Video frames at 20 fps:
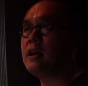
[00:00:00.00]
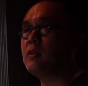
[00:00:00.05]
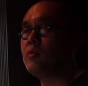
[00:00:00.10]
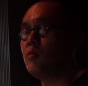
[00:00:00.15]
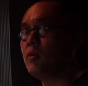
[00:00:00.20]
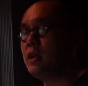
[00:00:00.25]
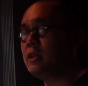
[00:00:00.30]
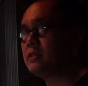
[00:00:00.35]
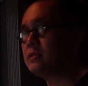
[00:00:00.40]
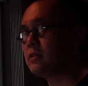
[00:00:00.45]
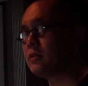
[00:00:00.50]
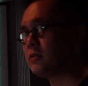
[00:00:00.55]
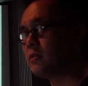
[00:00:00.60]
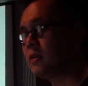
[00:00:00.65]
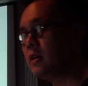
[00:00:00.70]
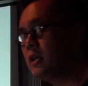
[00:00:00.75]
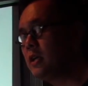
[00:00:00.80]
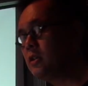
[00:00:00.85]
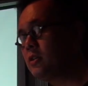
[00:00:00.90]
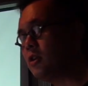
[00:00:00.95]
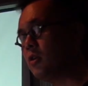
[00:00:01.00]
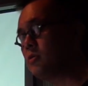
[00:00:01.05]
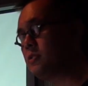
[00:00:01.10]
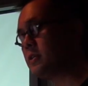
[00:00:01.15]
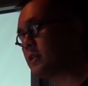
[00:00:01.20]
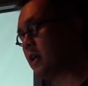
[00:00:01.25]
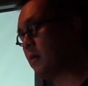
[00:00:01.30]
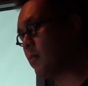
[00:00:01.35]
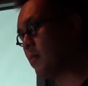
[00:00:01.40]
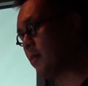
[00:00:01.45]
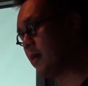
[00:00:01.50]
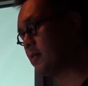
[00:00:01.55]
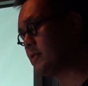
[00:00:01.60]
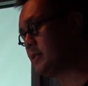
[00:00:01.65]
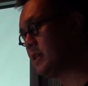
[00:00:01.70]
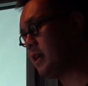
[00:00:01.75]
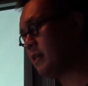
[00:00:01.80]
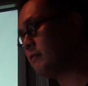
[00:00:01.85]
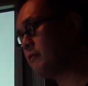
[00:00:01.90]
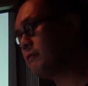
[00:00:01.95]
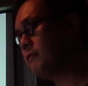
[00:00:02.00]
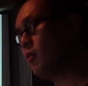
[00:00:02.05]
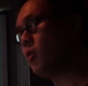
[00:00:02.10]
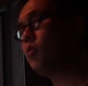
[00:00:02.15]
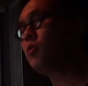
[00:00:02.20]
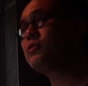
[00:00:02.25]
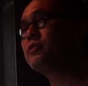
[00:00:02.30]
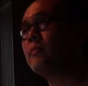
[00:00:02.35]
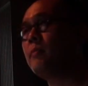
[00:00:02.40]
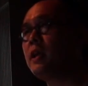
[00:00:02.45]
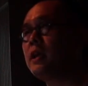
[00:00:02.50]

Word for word: had to raise their dosing up about tenfold to